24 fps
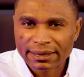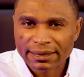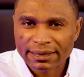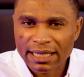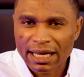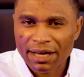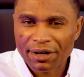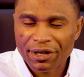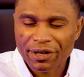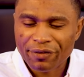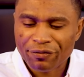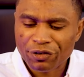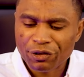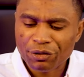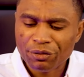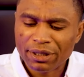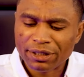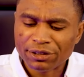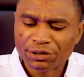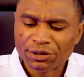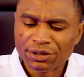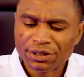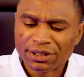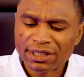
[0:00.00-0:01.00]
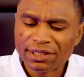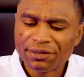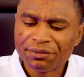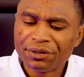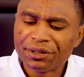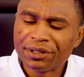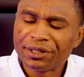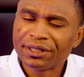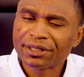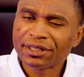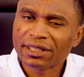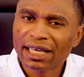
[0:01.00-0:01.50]
Now, if you were to deal
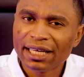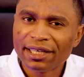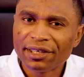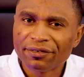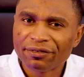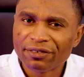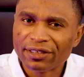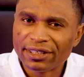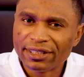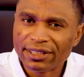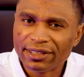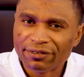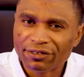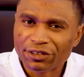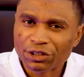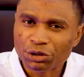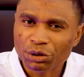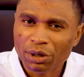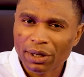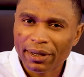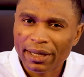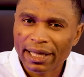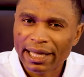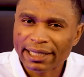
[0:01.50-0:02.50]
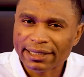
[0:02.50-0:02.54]
with this kind of individual,